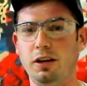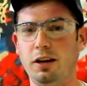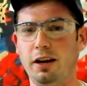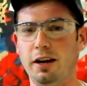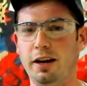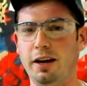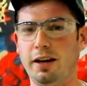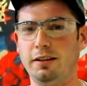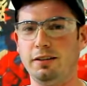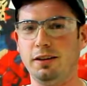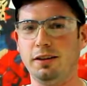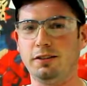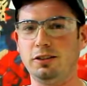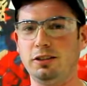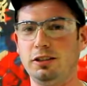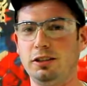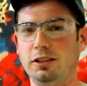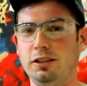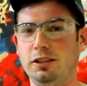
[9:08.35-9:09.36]
And let's
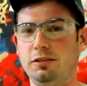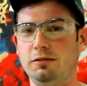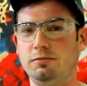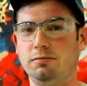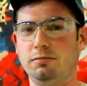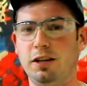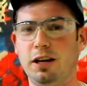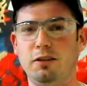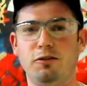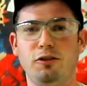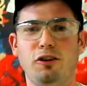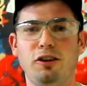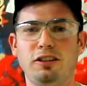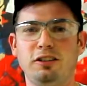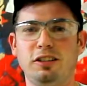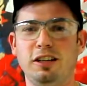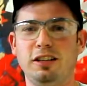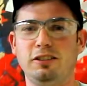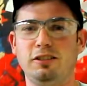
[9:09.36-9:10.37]
see how long
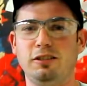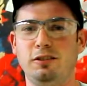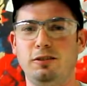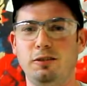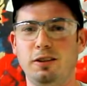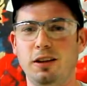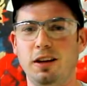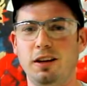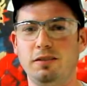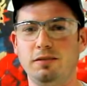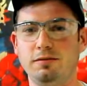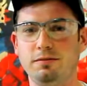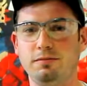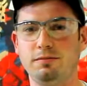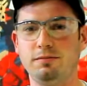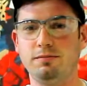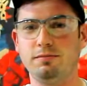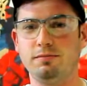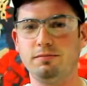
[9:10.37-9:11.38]
it takes to do that.
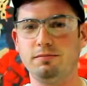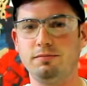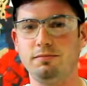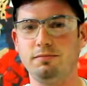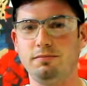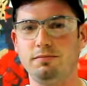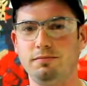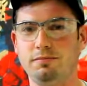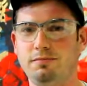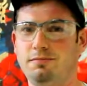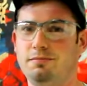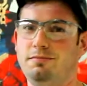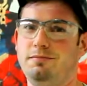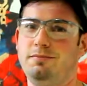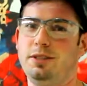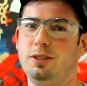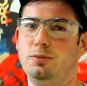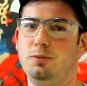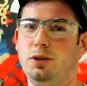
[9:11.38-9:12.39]

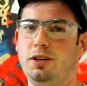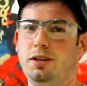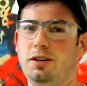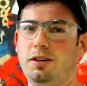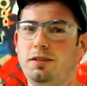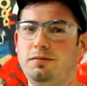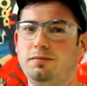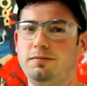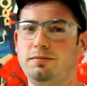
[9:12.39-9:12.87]
Why not?